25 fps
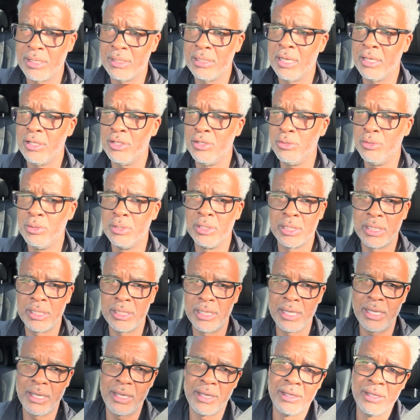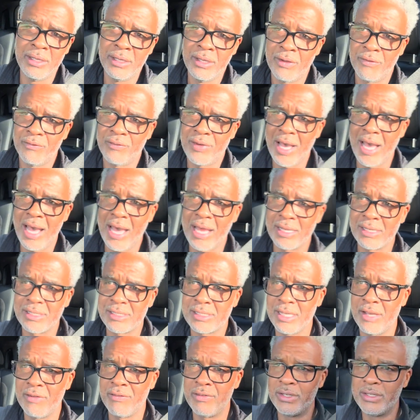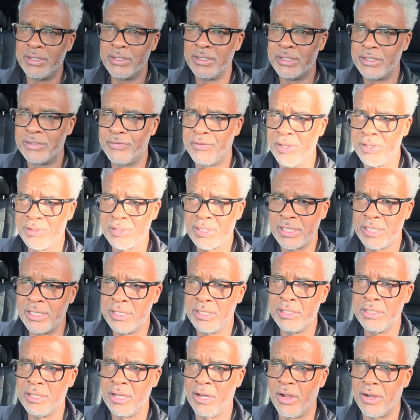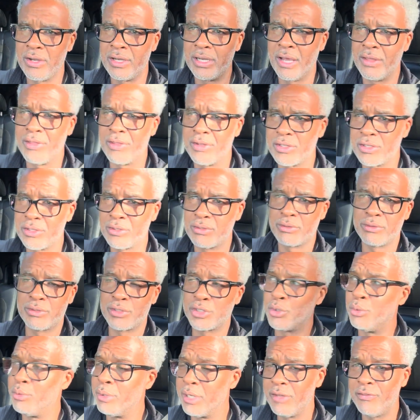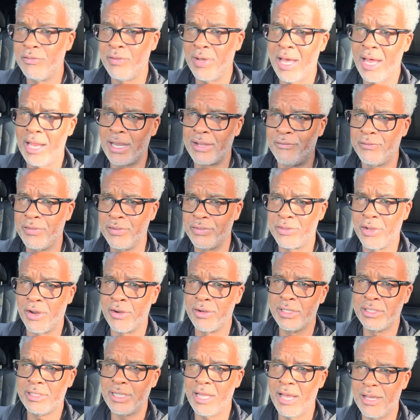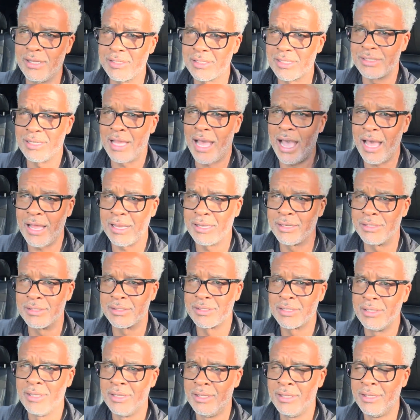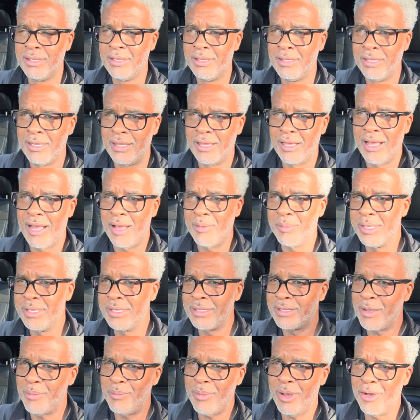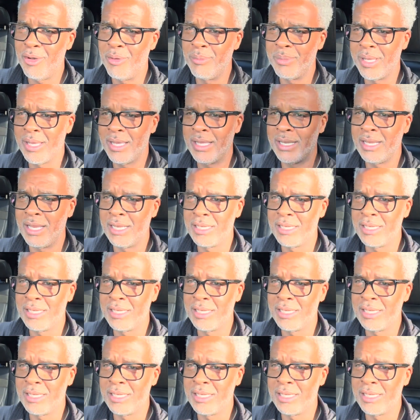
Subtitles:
Now you looking at 5 to 7, 15, or another $25 to $30,000. I mean, come on, man.